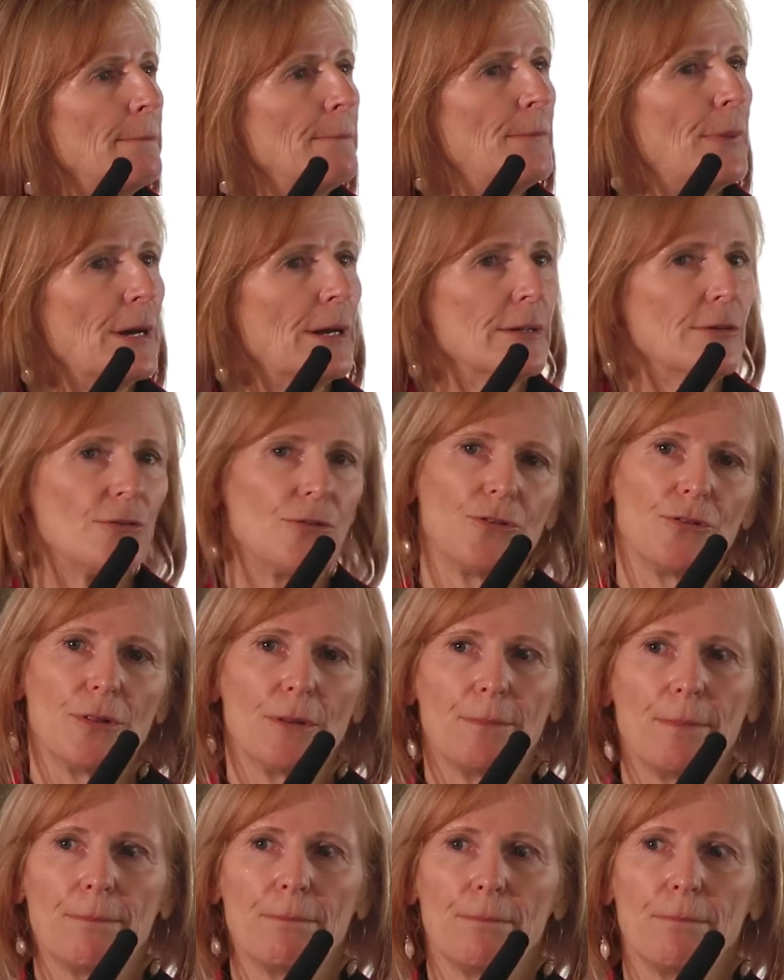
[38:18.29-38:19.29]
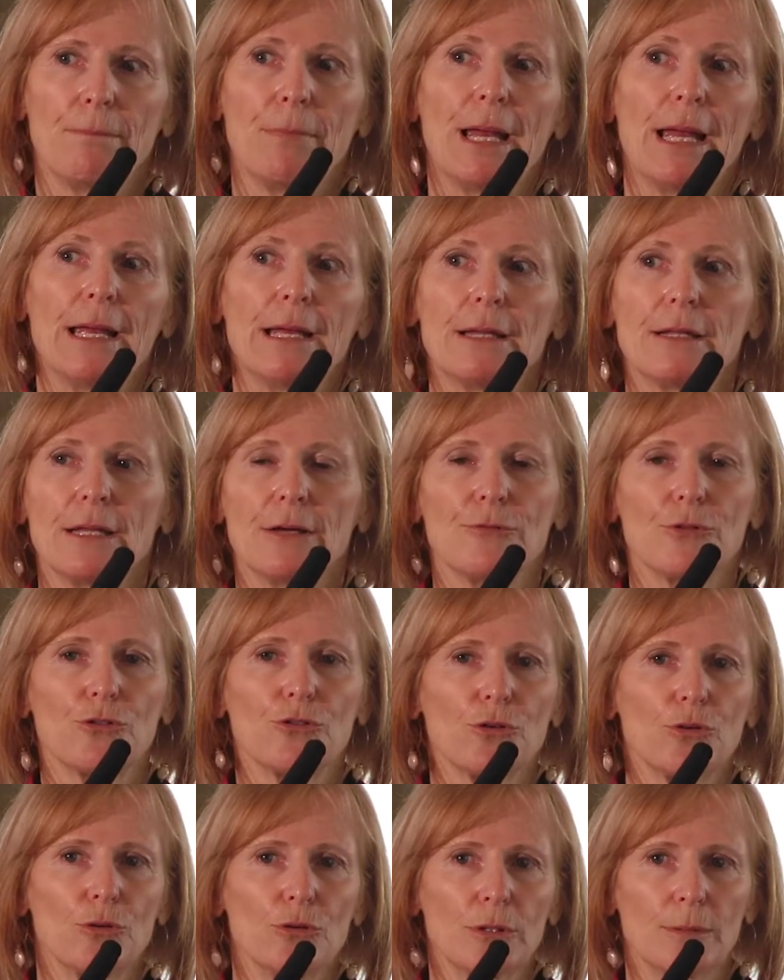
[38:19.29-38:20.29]
But the bank never
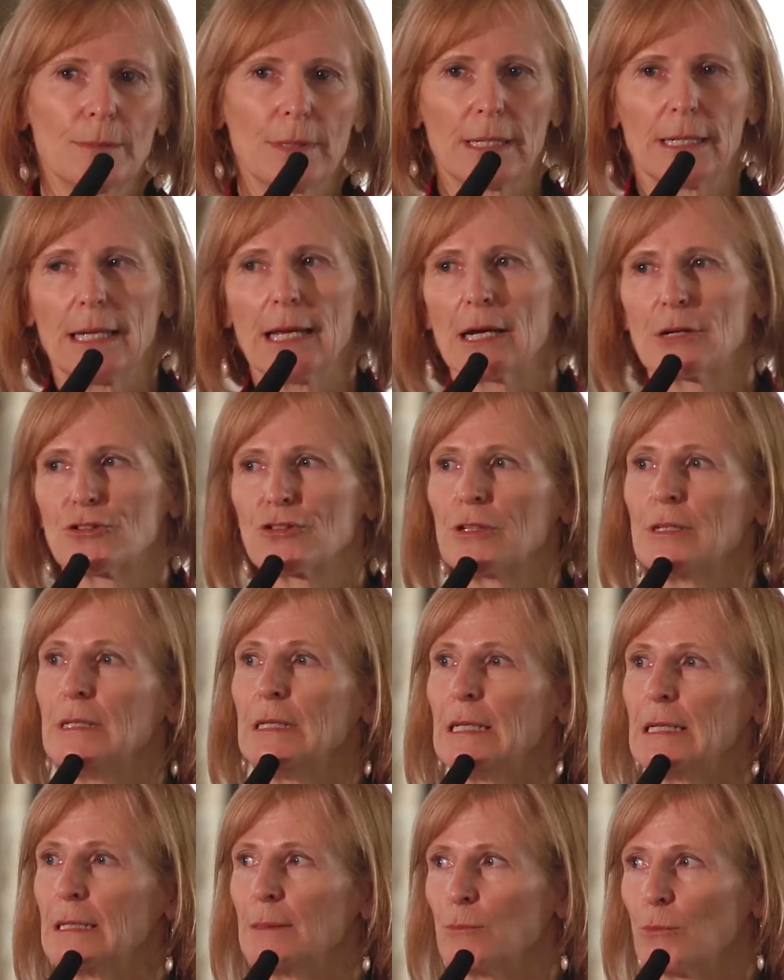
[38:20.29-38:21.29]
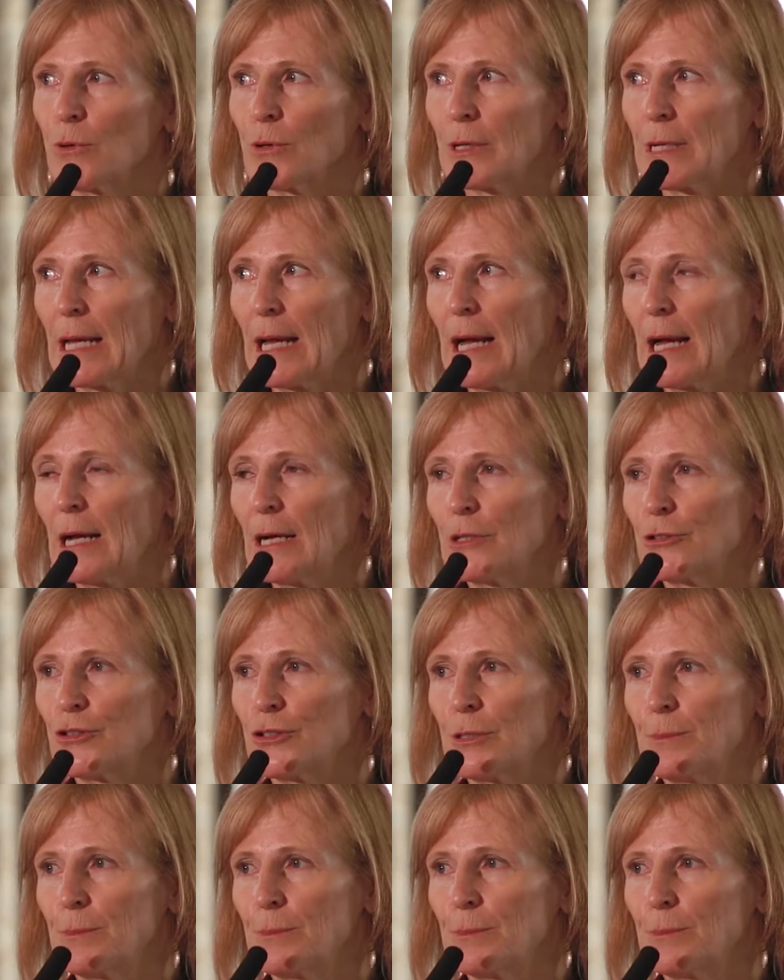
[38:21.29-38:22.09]
told him that he actually needed more cash